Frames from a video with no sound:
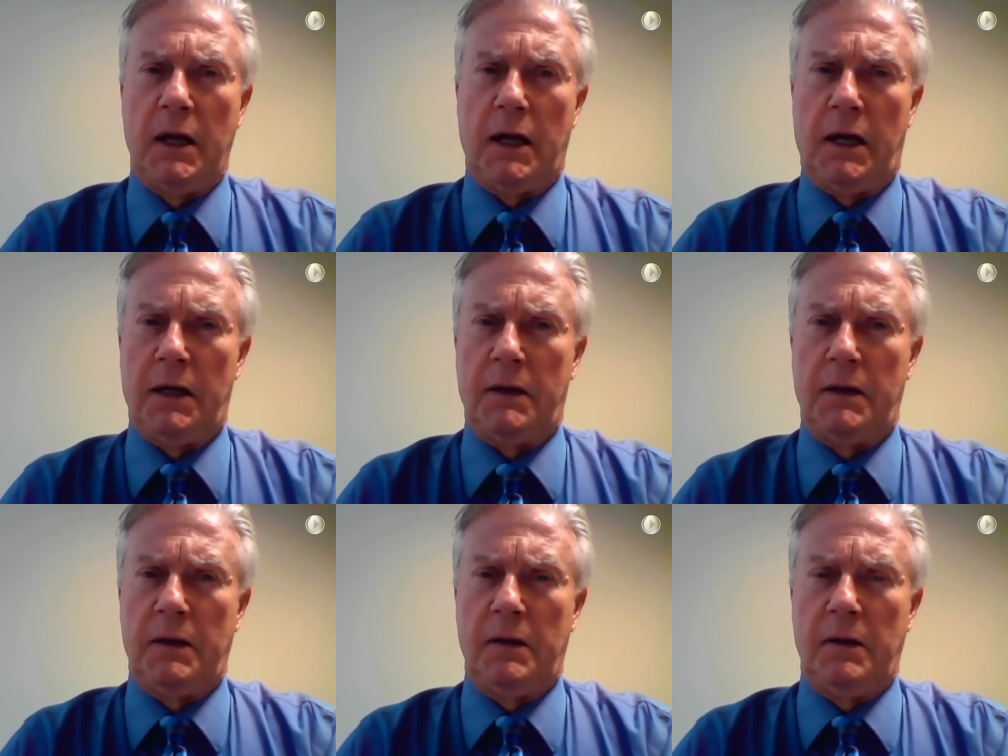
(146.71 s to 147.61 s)
uh,
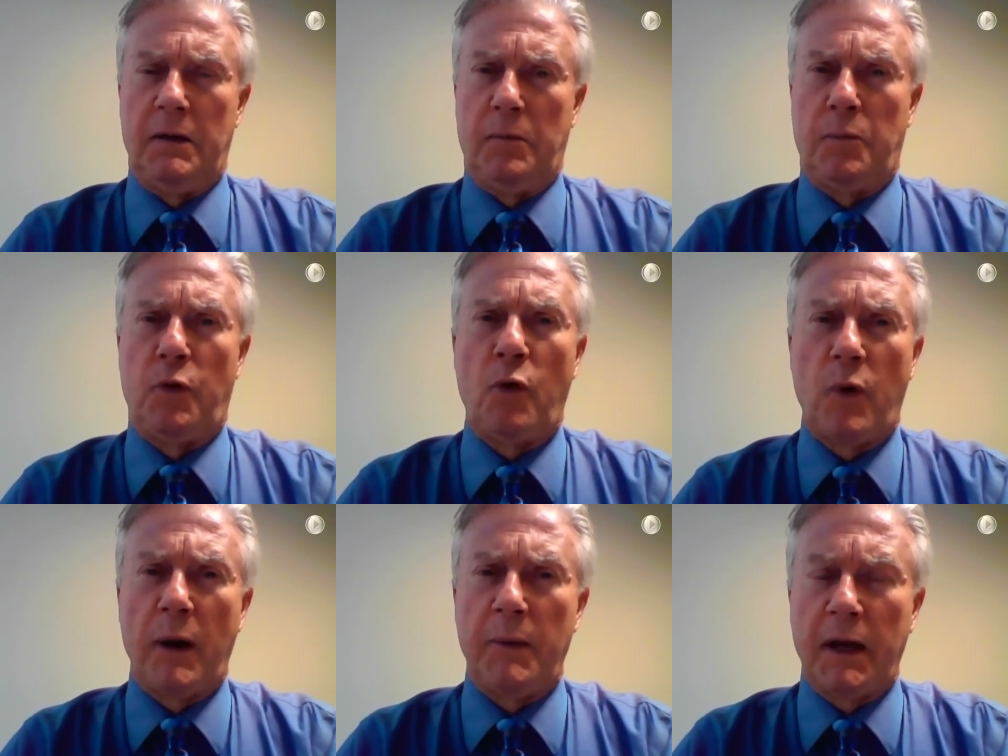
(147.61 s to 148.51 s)
the
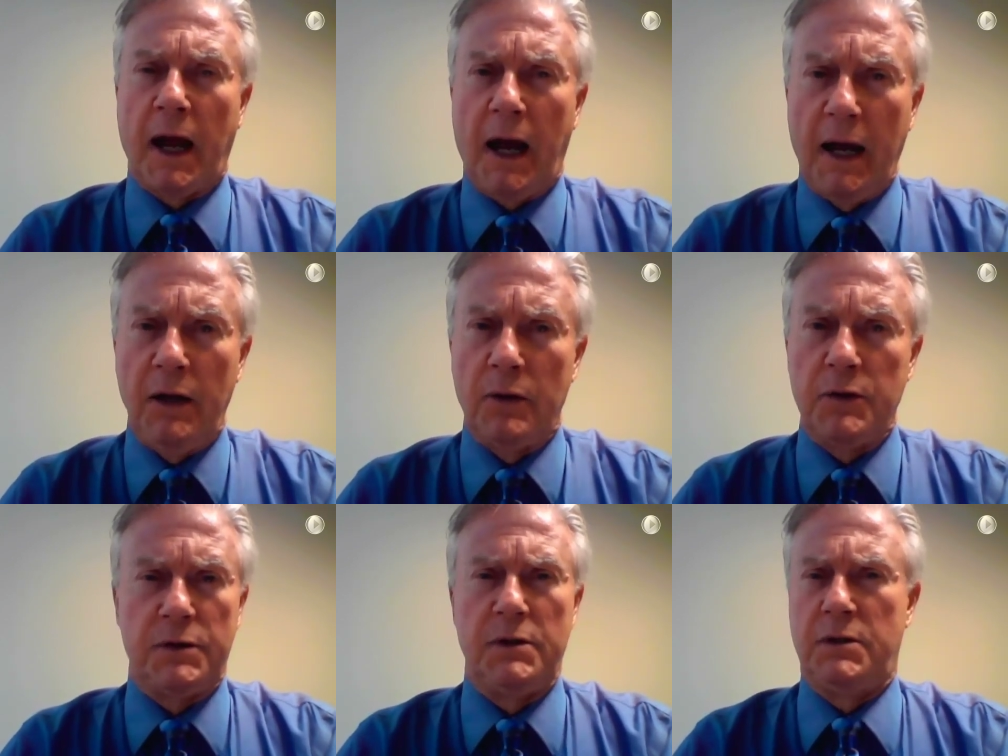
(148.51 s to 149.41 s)
program that I
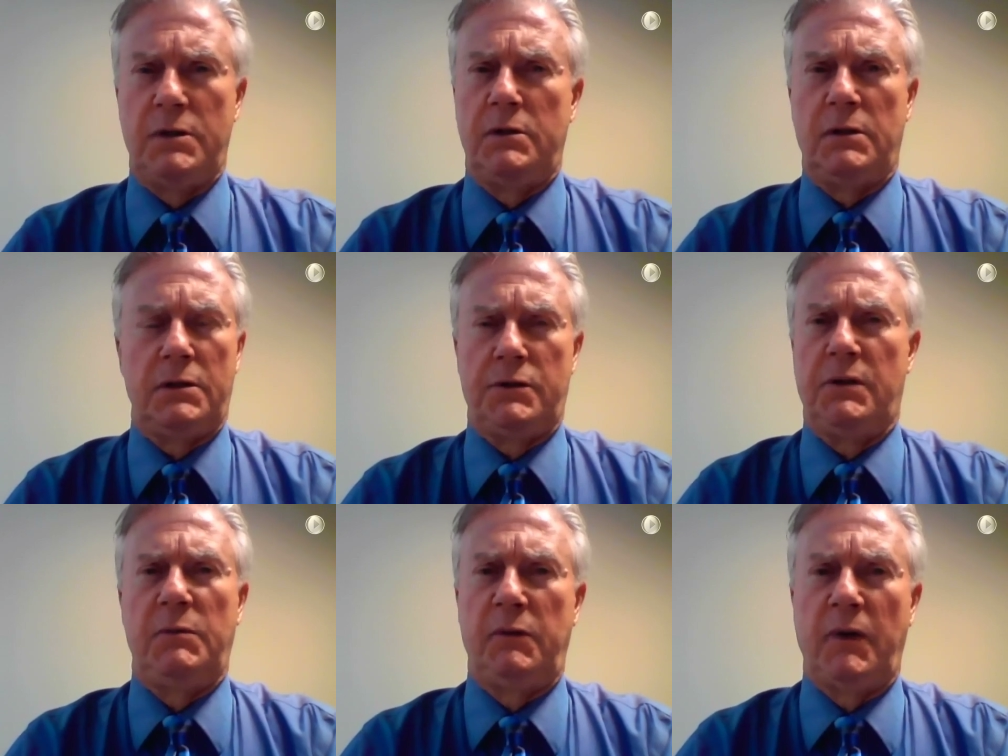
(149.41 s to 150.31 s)
used is still
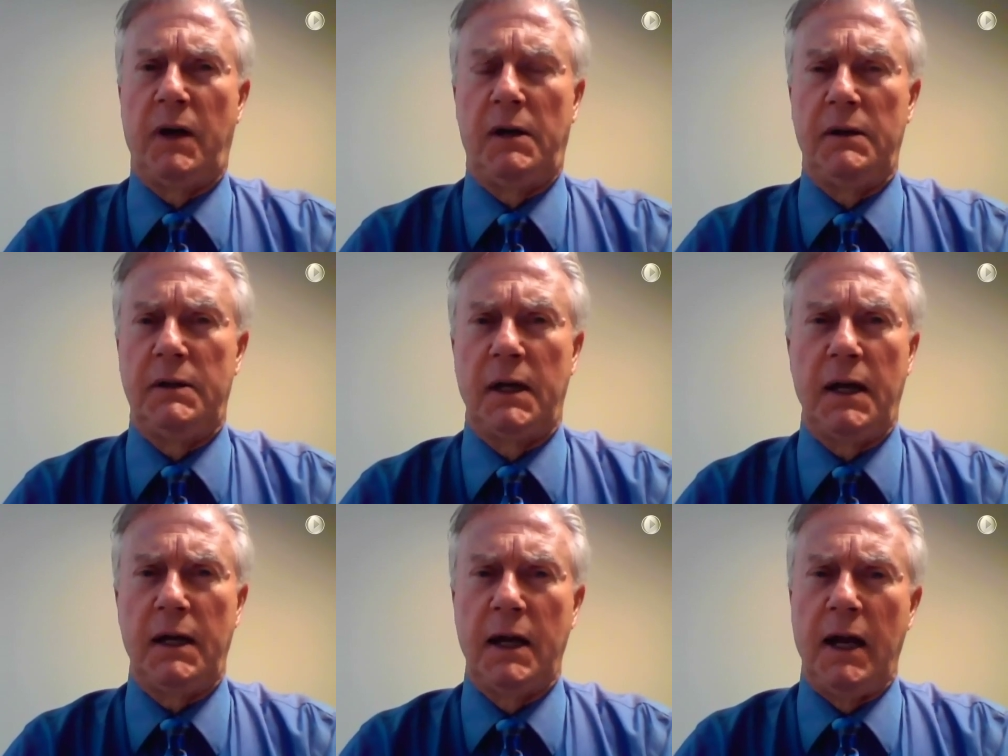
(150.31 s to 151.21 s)
extremely valuable
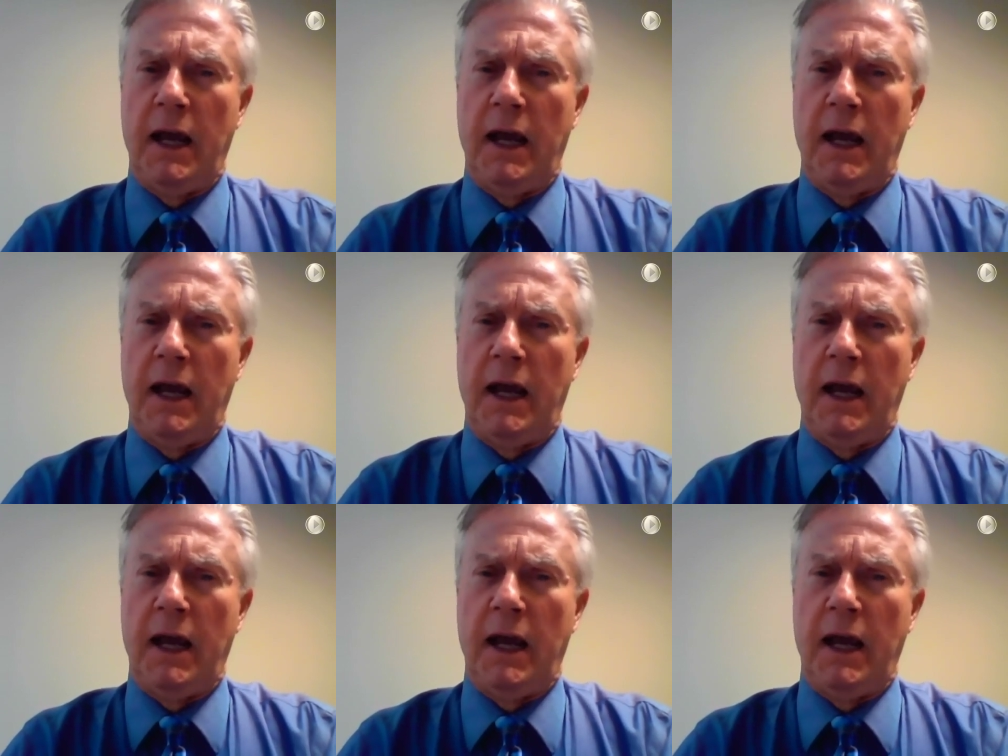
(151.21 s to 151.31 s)
today.